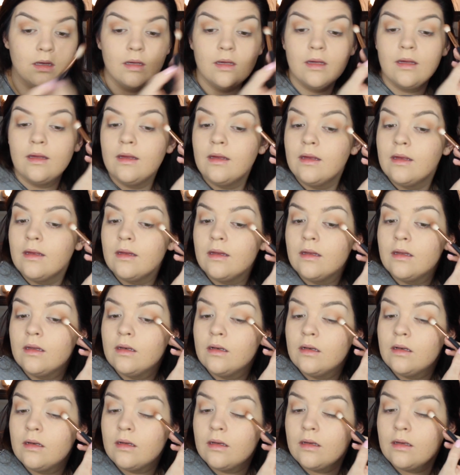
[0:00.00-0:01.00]

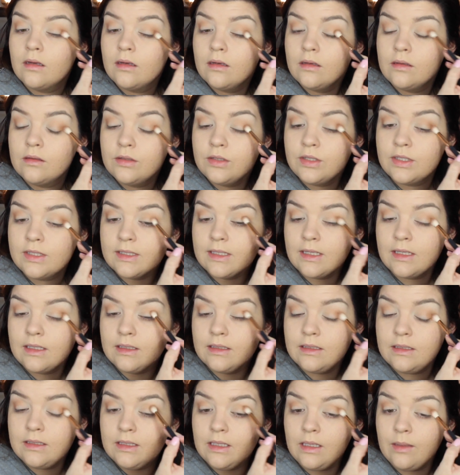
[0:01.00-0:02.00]
And just kind
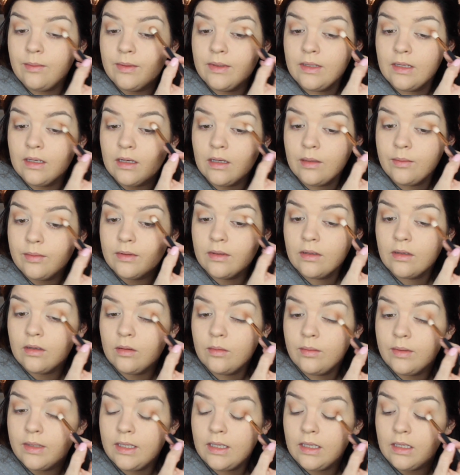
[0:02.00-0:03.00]
of deepen it up a
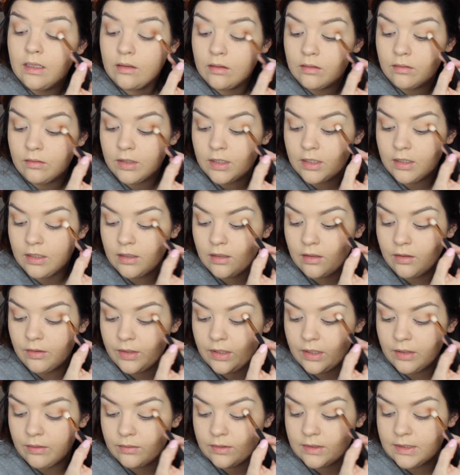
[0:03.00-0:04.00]
little bit. We're going to go
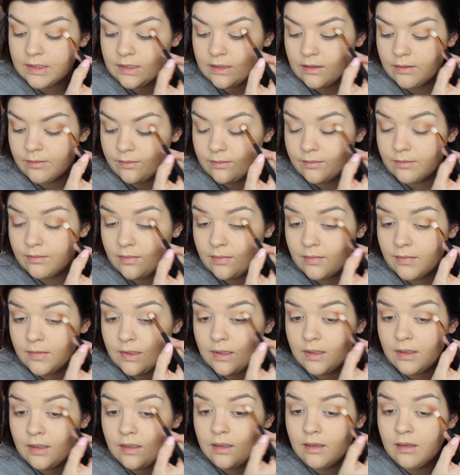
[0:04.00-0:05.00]
in with some
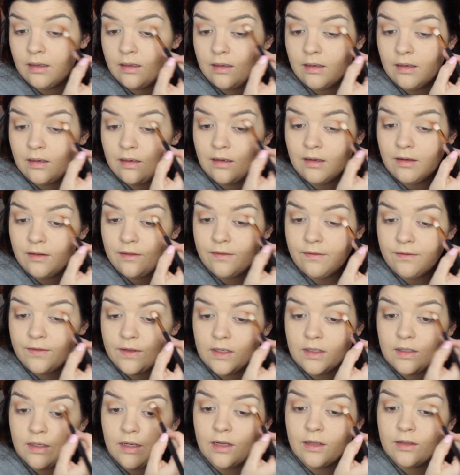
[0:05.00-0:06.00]

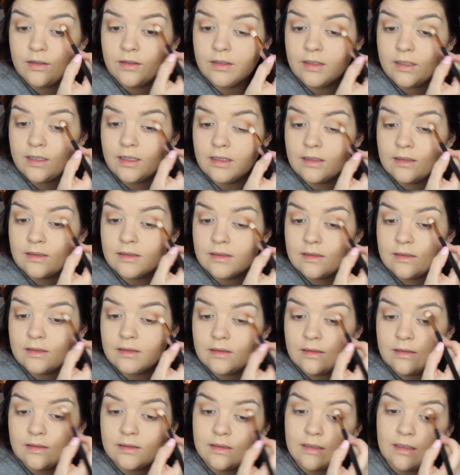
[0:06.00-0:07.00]
fun color next.
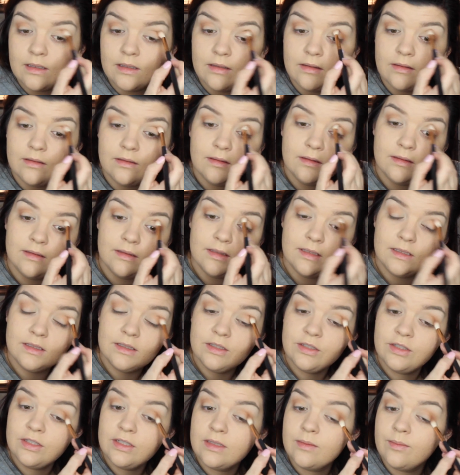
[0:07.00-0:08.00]
So this
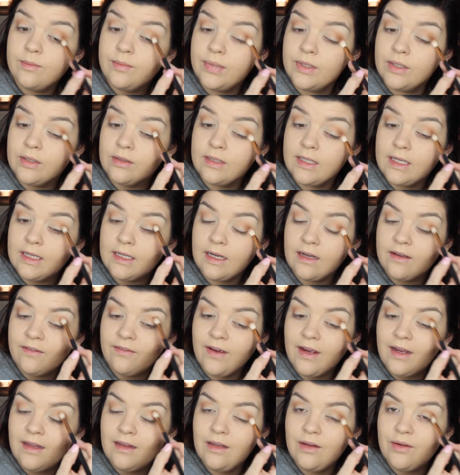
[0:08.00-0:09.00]
is just building. I
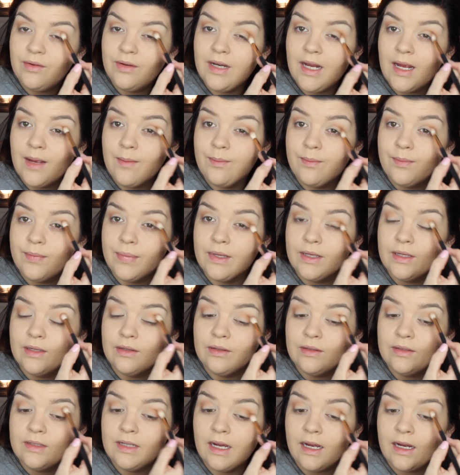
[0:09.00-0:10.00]
find that when I
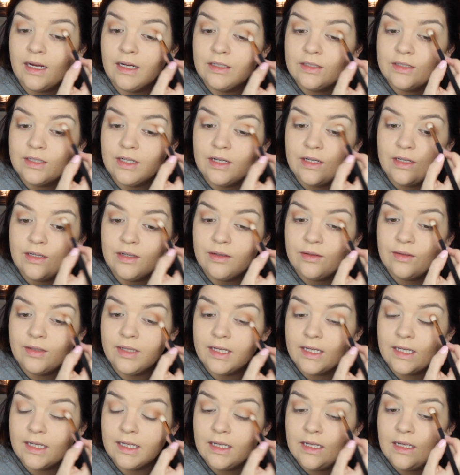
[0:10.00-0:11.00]
build eyeshadow,
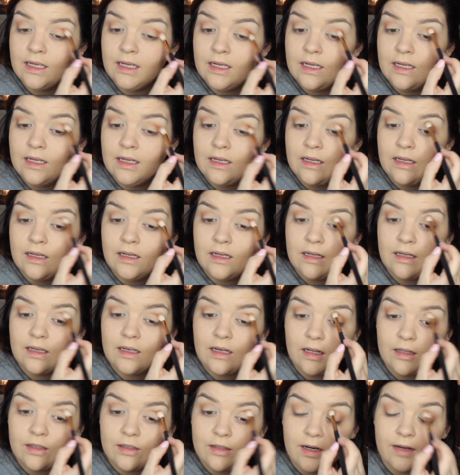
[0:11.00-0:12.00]
like
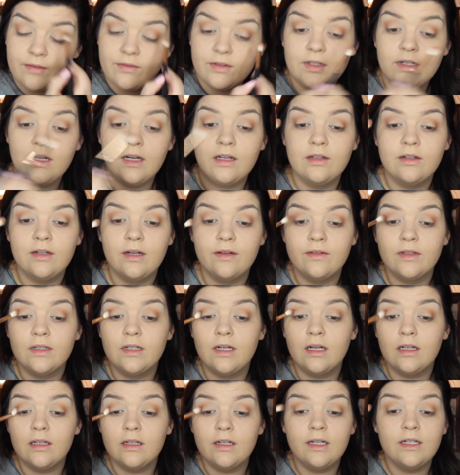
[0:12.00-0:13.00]
color after color after
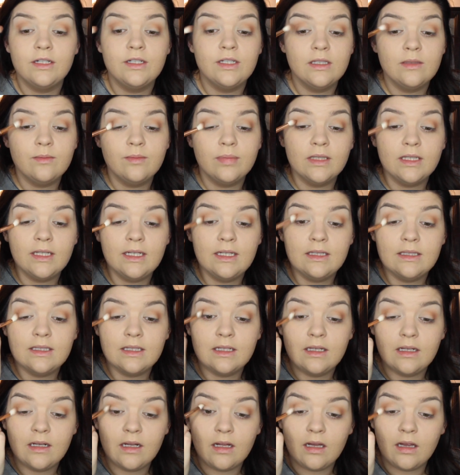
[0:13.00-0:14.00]
color, it just blends
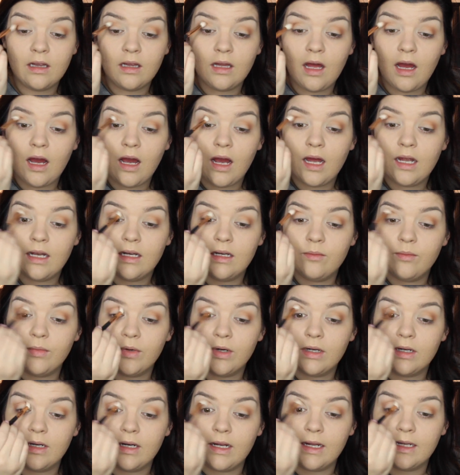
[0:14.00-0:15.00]
in a lot
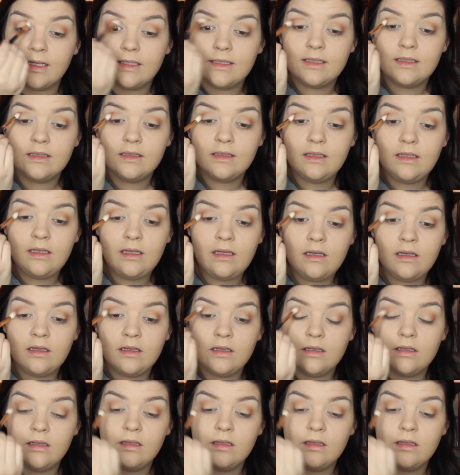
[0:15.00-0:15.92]
more nicely